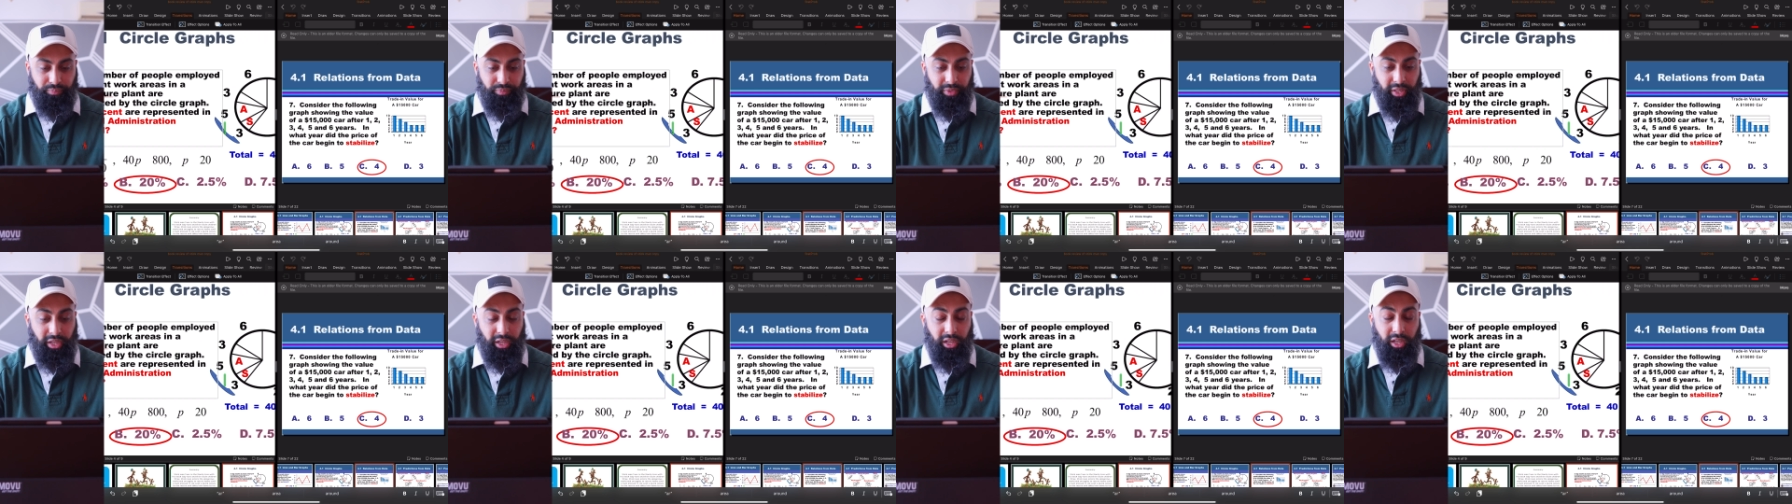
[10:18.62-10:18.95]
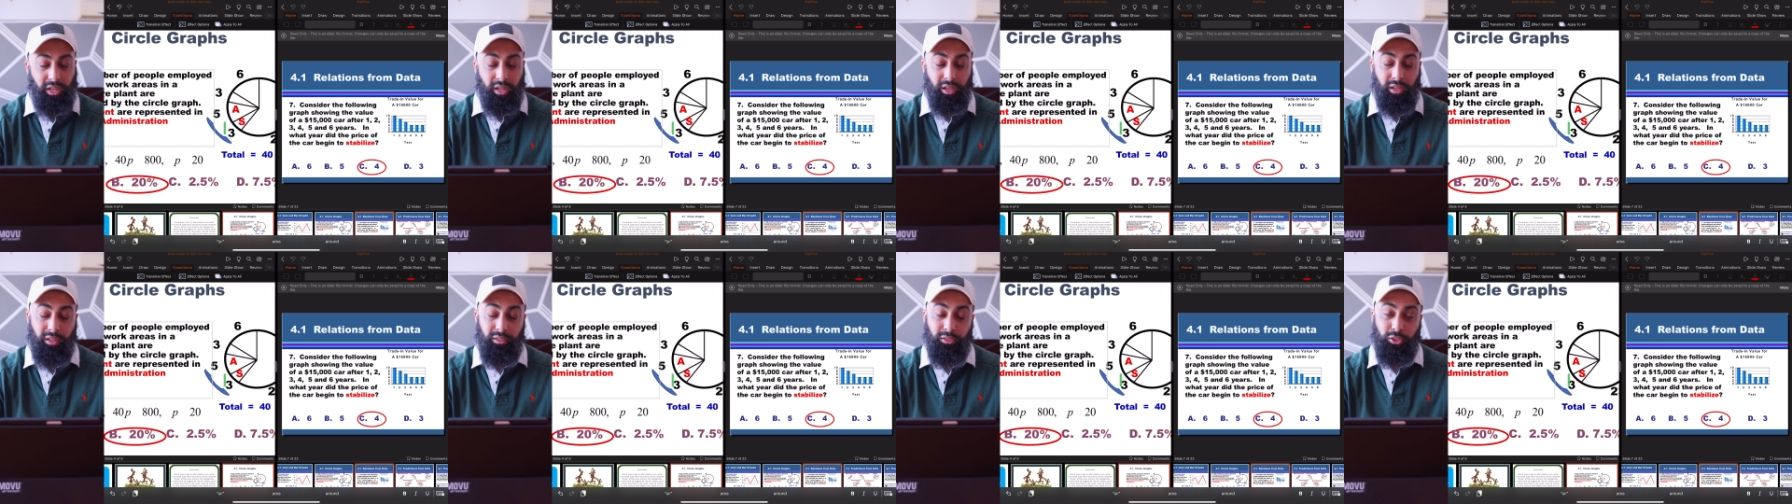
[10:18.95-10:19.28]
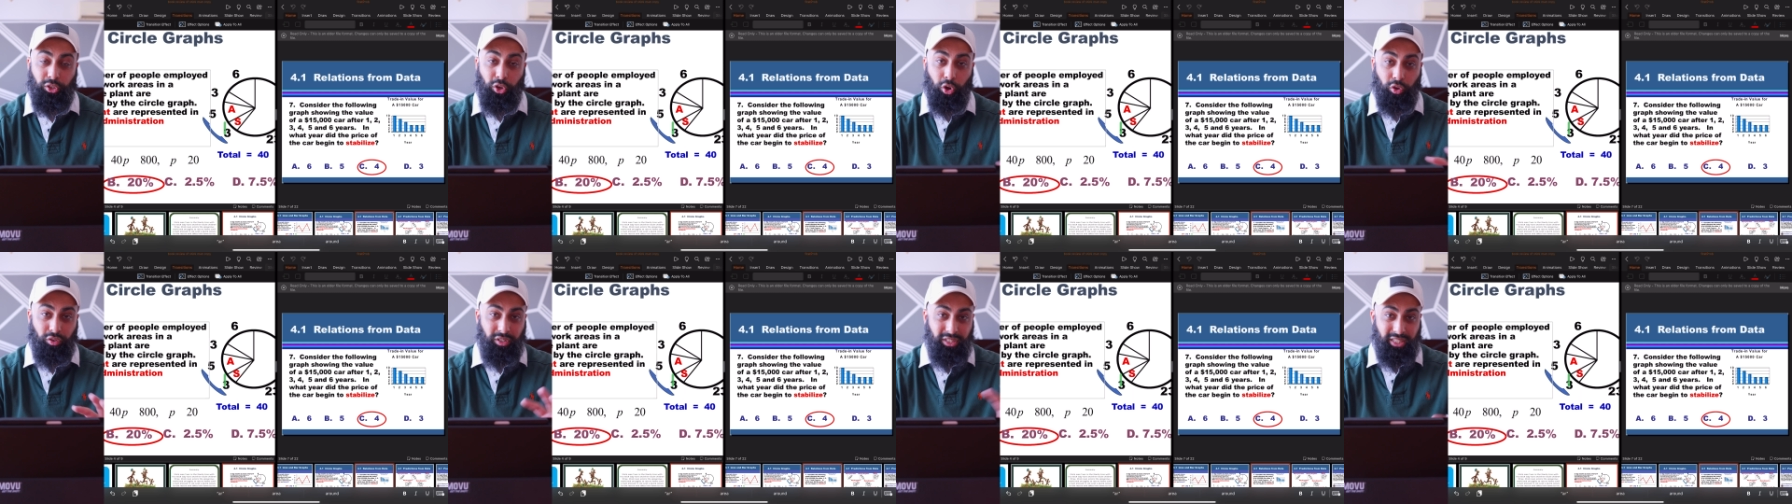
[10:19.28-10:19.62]
uh,
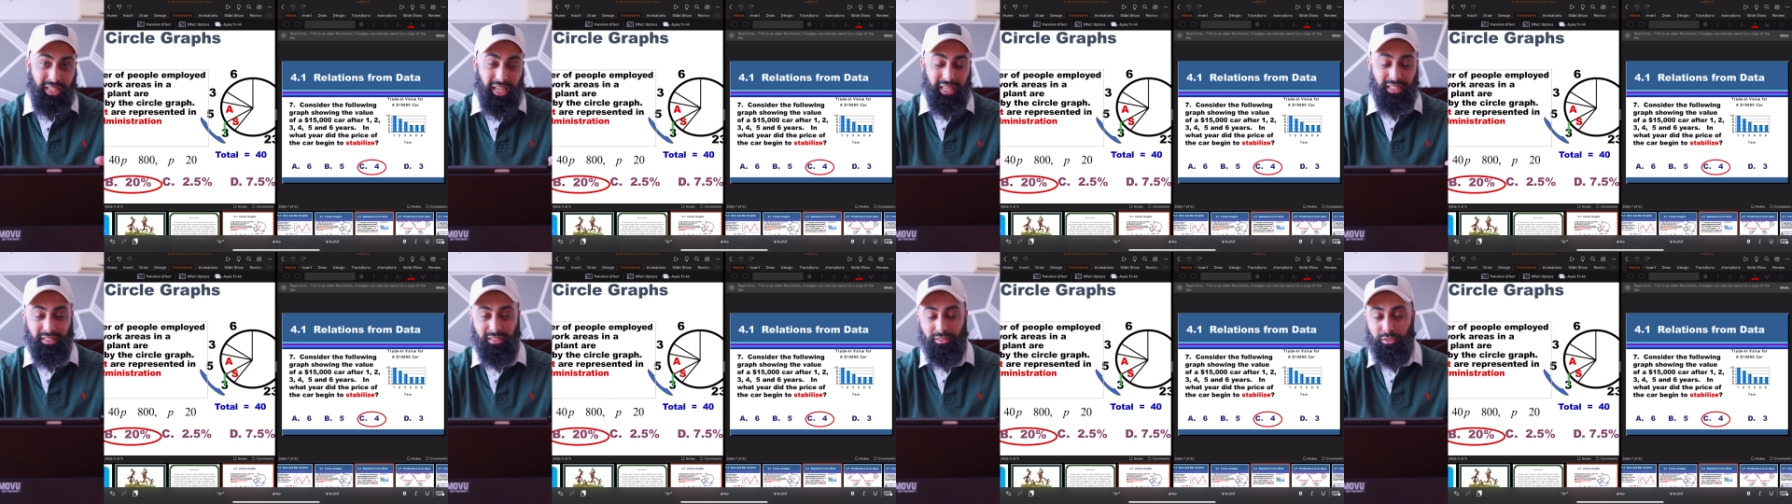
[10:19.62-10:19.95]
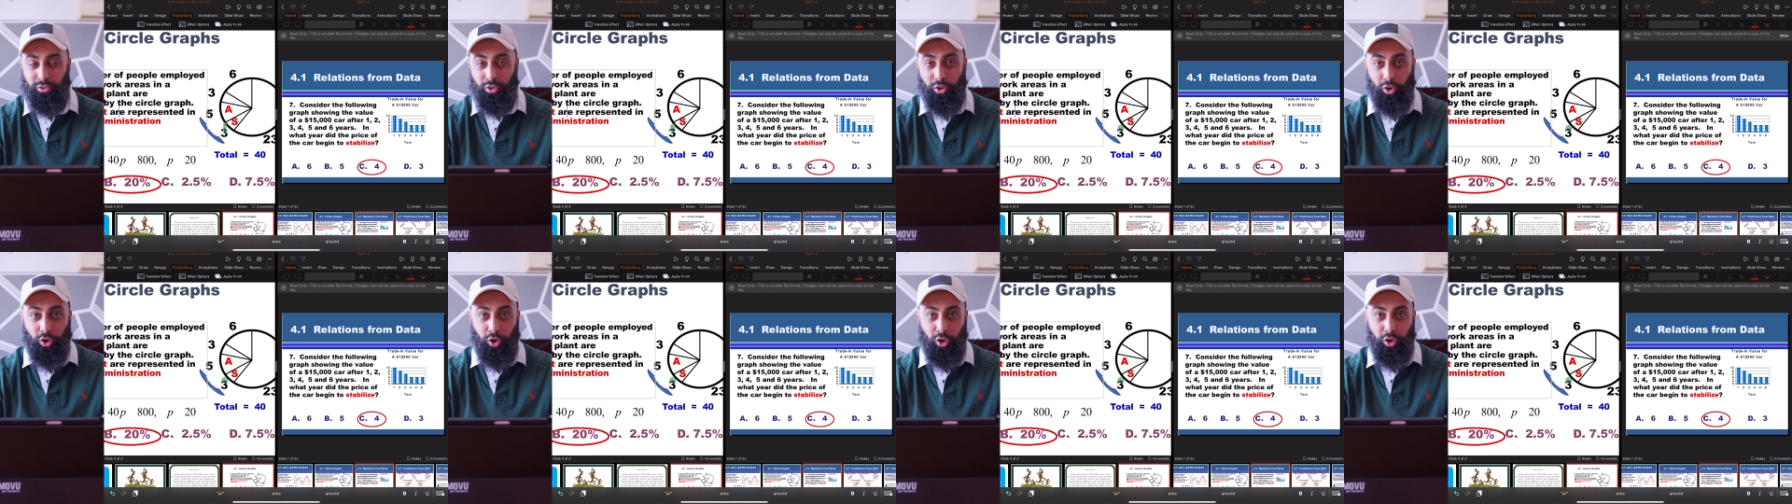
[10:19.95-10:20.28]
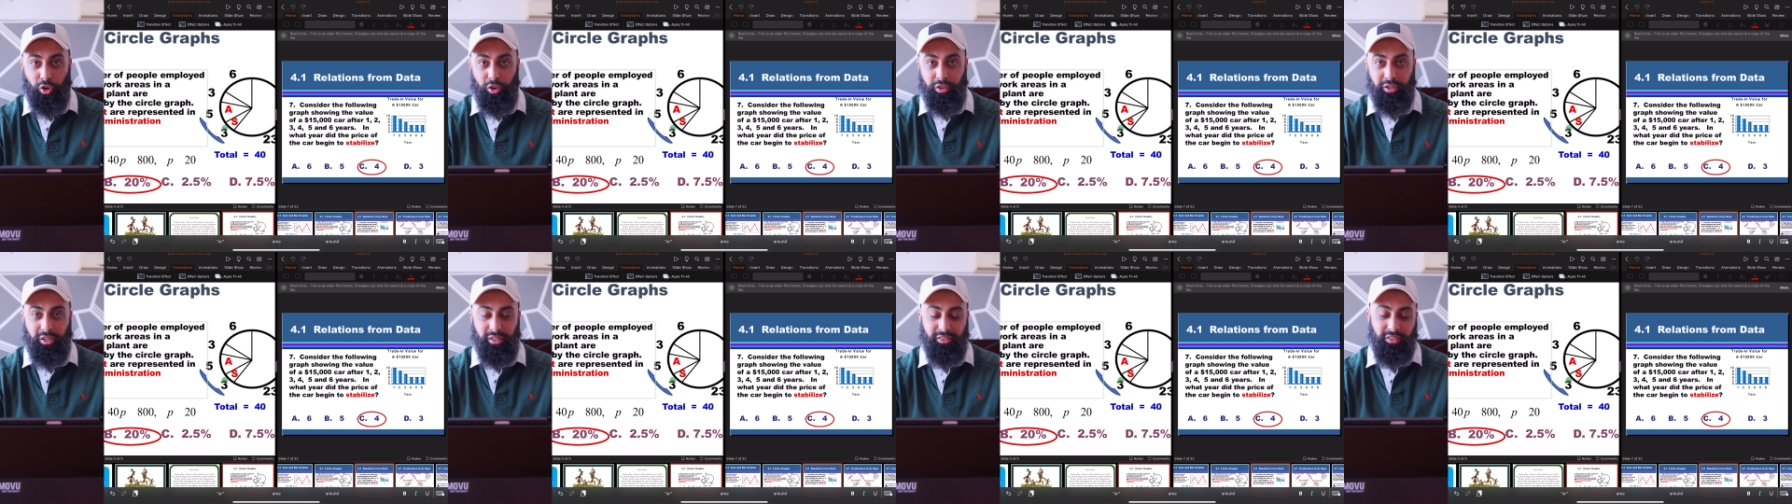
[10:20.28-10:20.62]
content
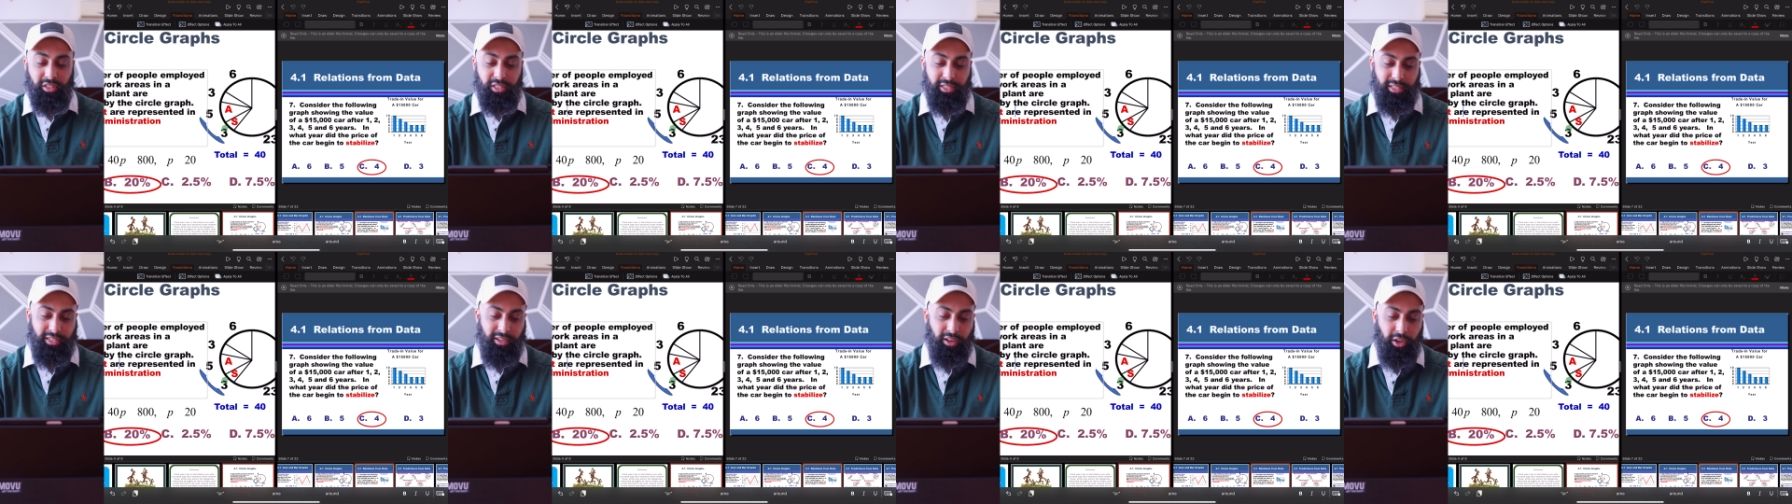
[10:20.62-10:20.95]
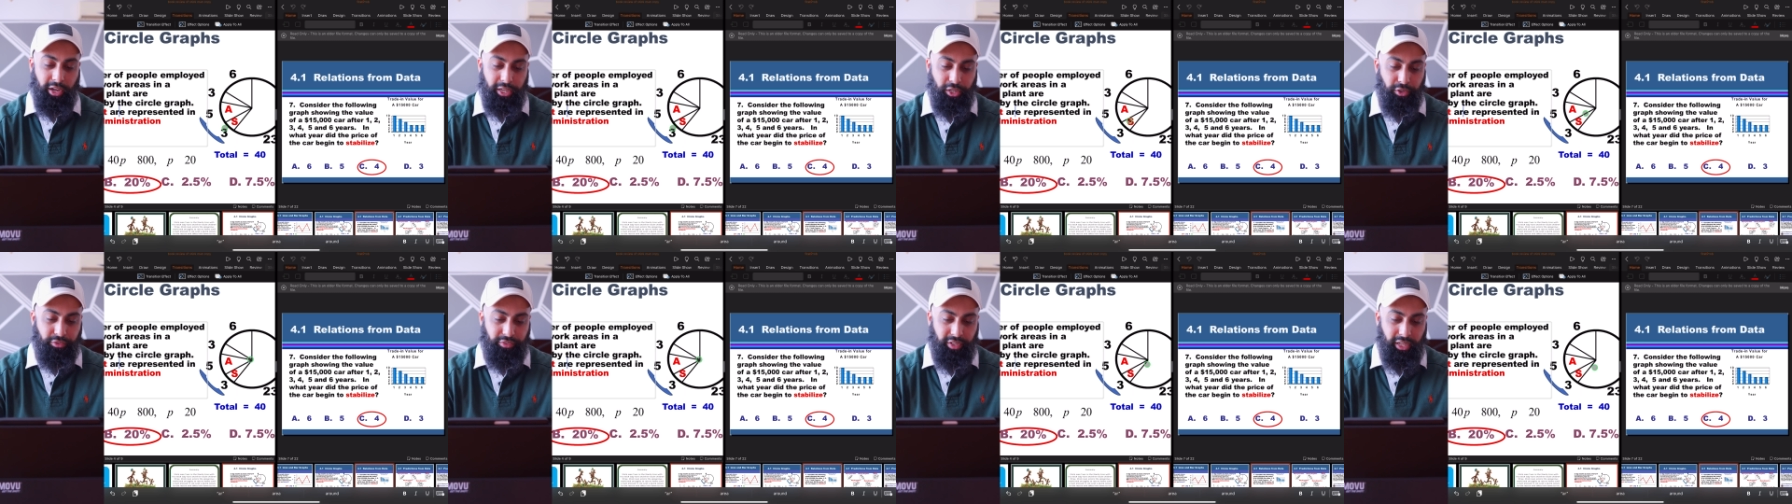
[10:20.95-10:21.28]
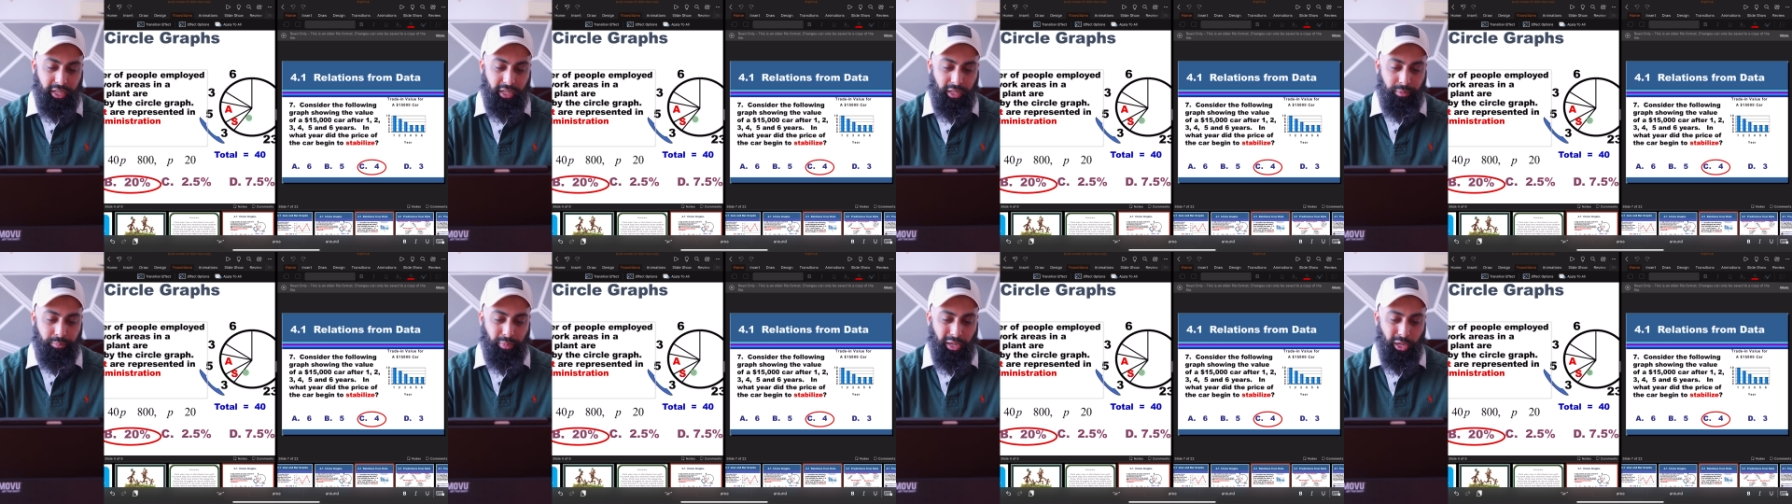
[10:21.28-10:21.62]
on the slide over
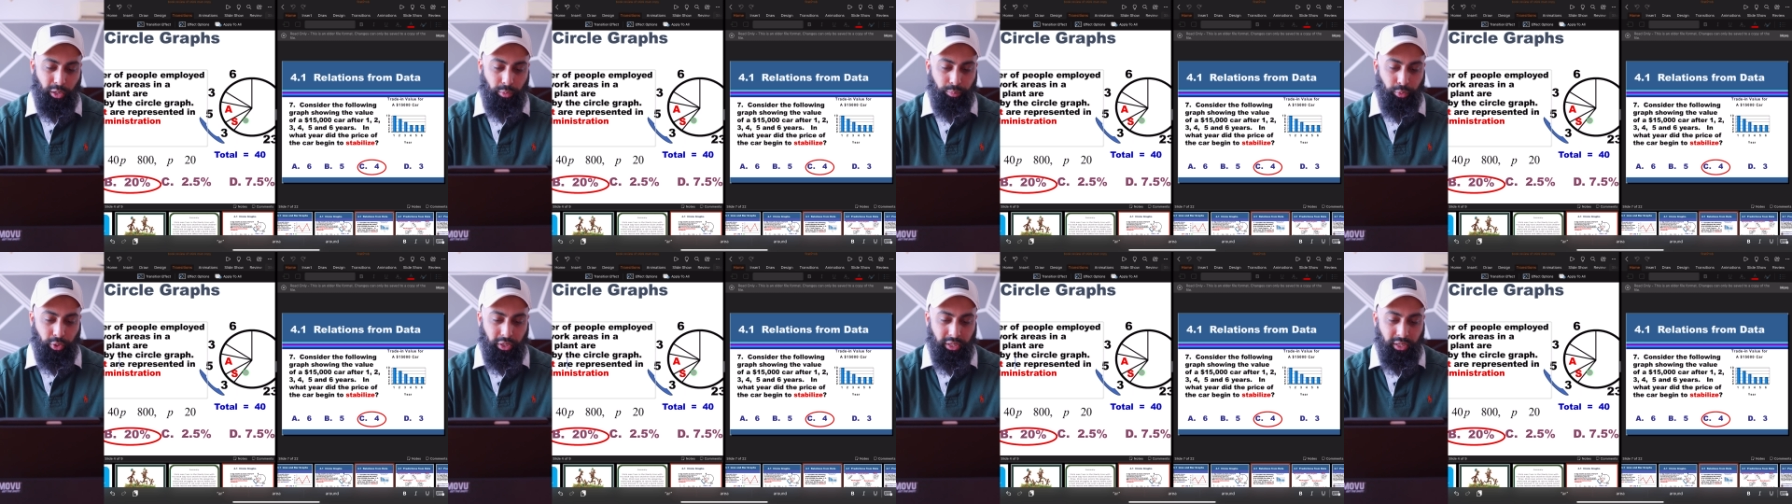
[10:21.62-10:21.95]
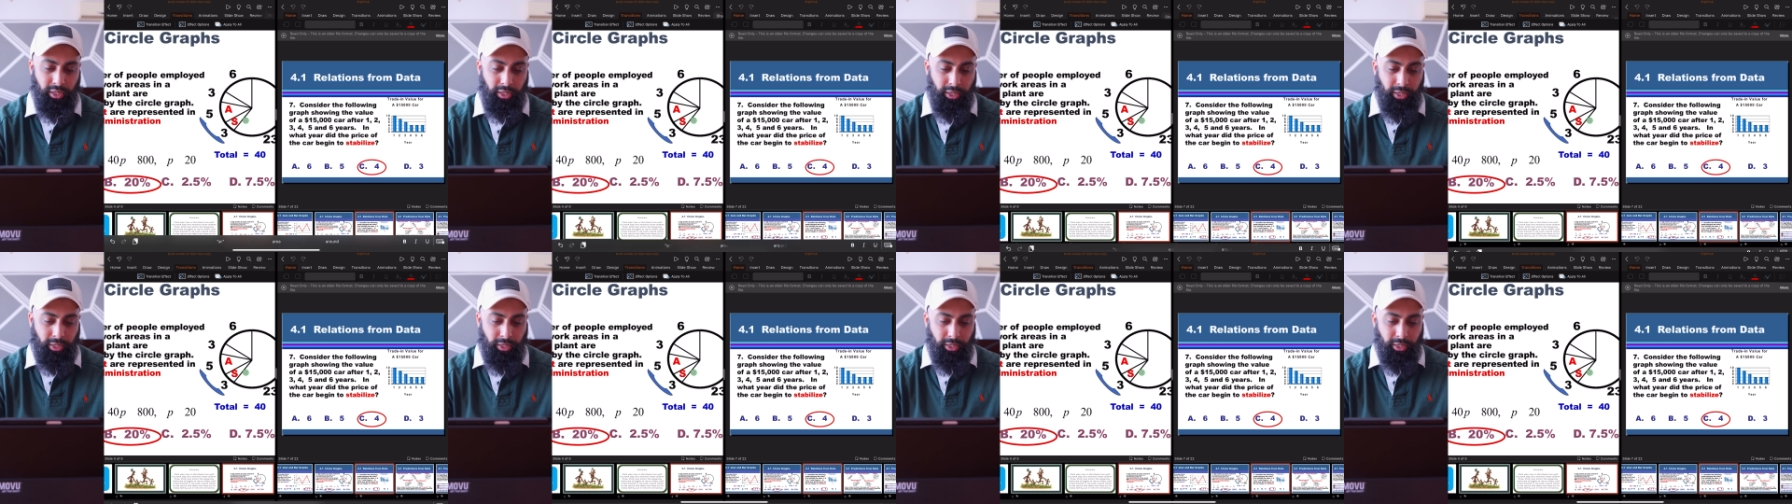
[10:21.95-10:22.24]
here in PowerPoint.